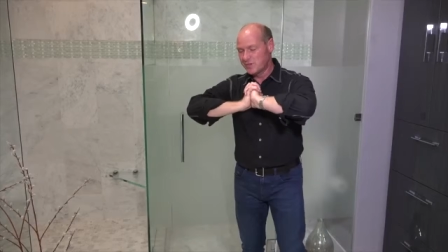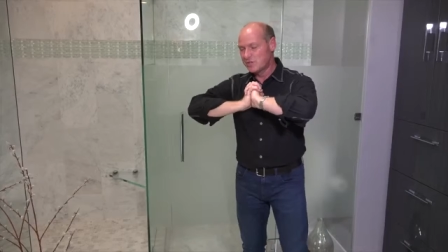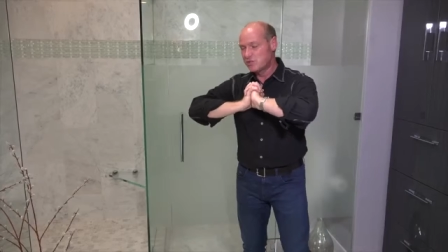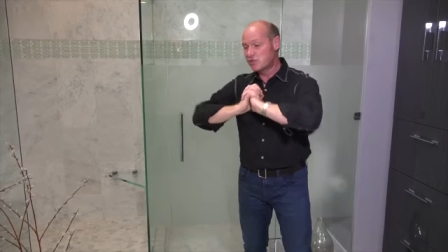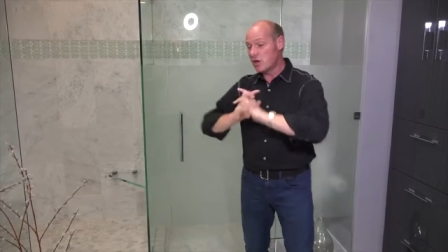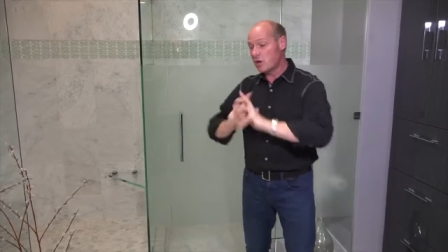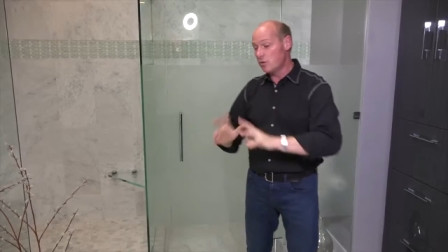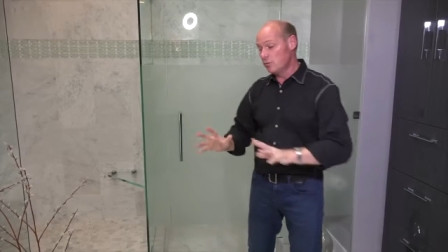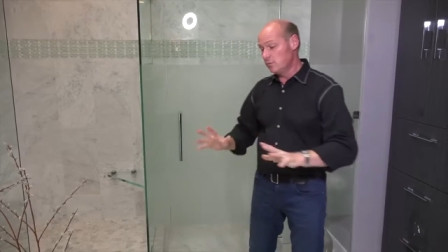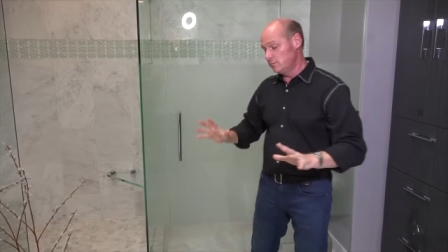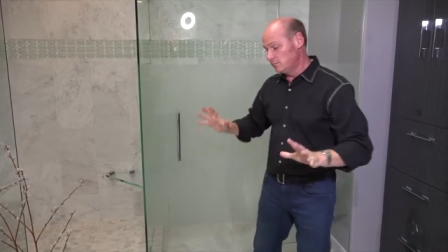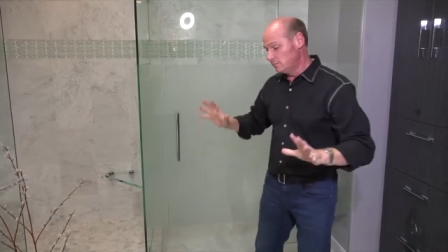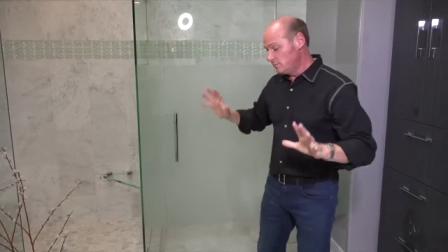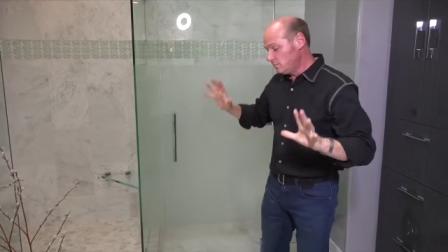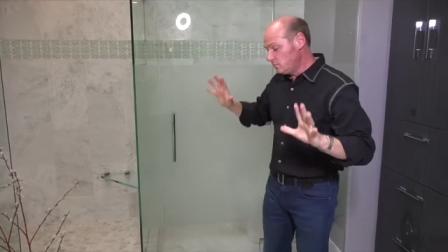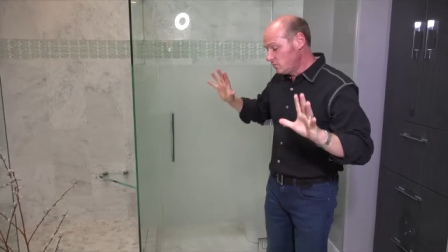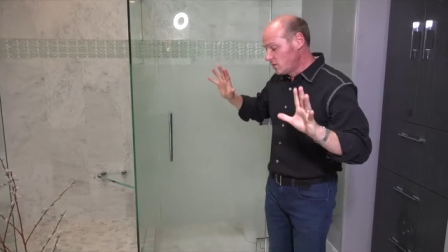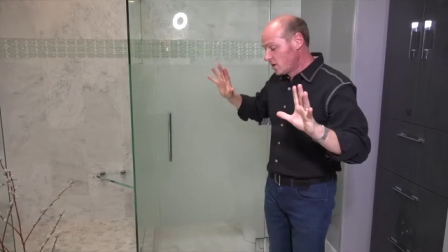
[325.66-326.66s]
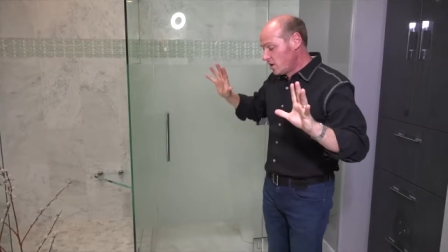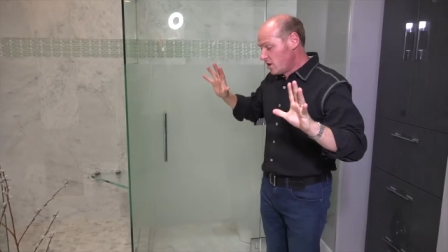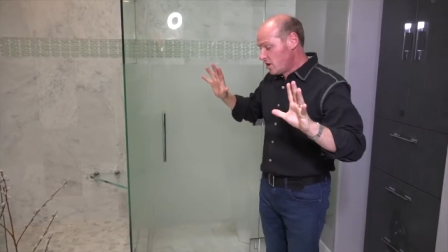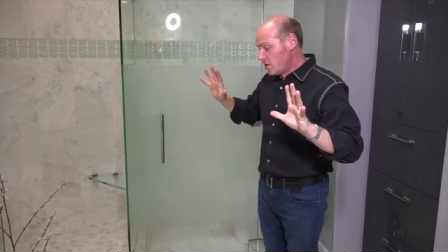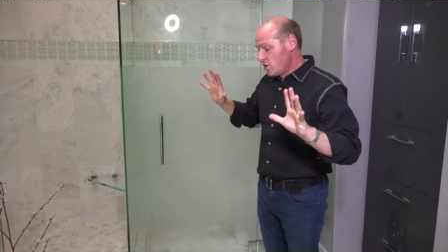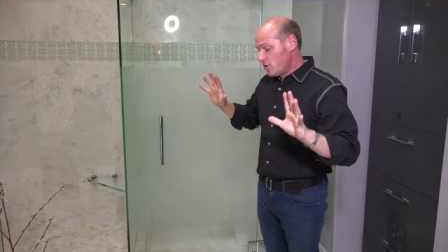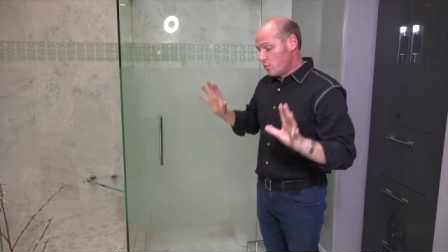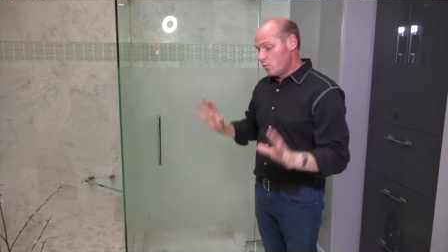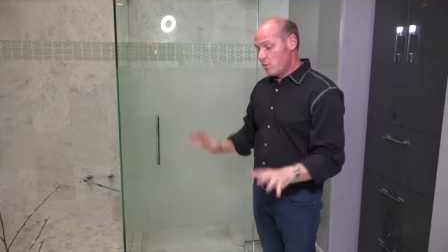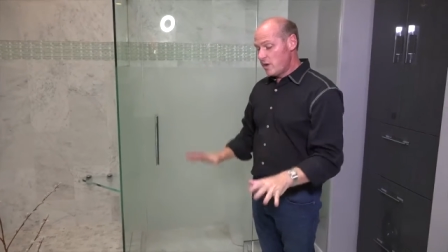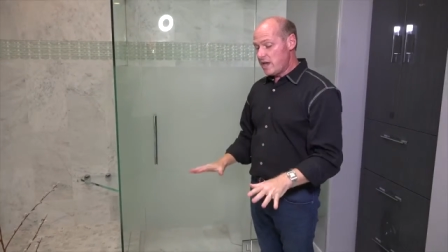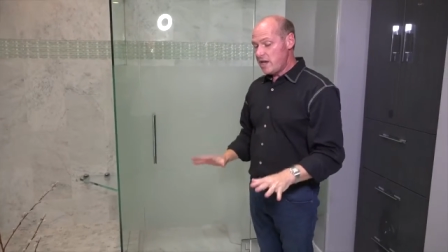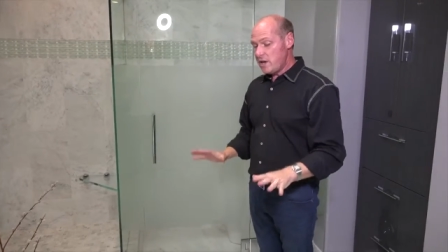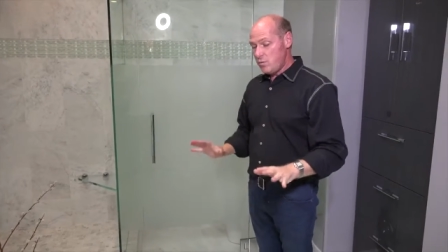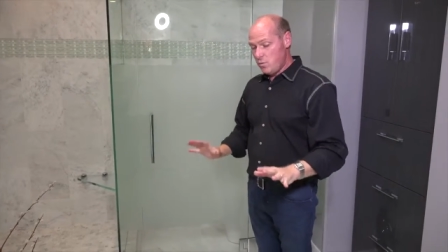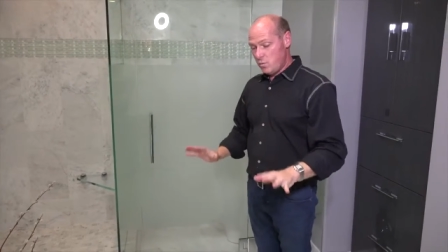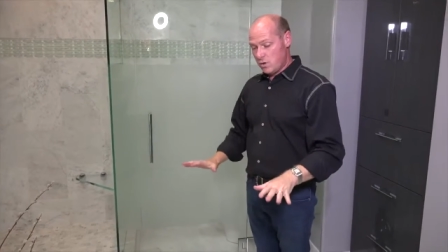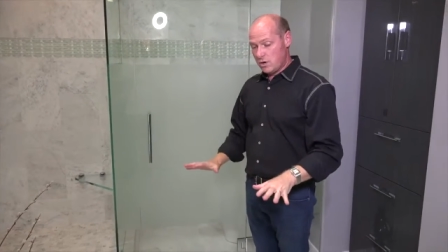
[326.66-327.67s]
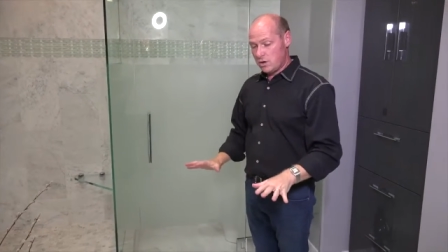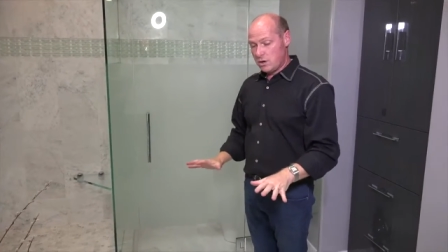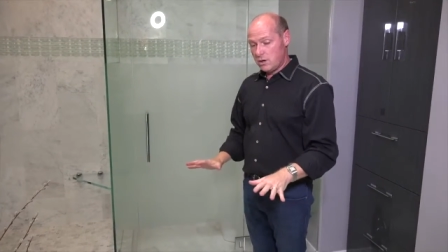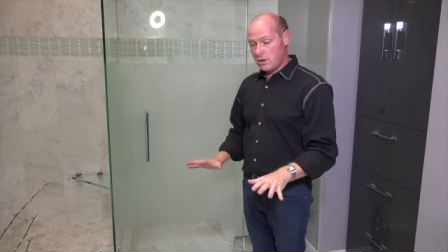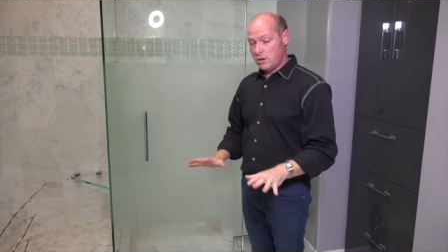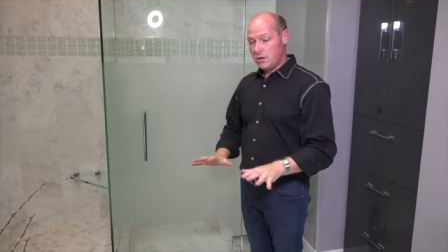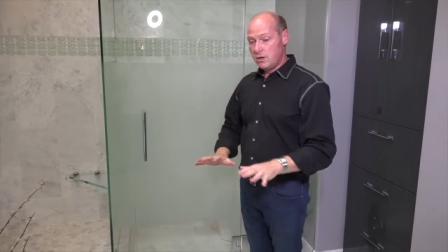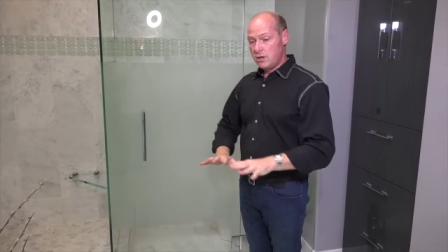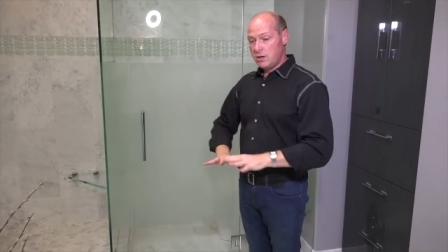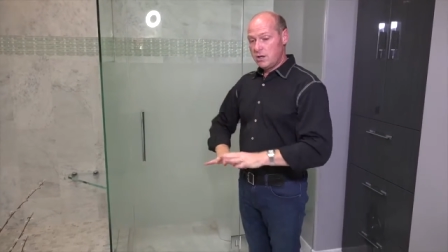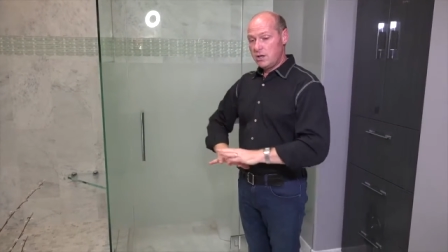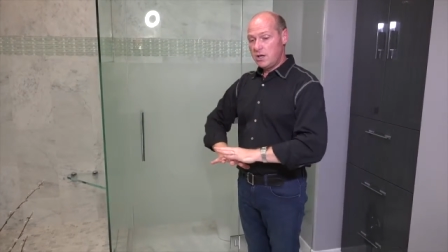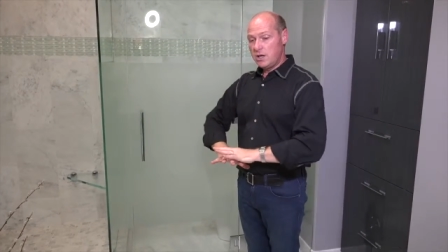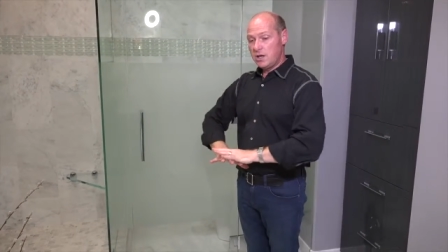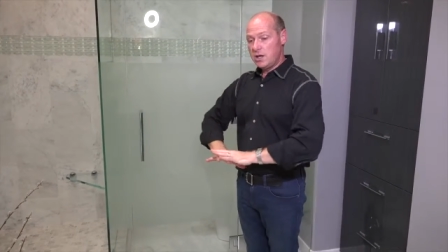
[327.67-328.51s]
So we were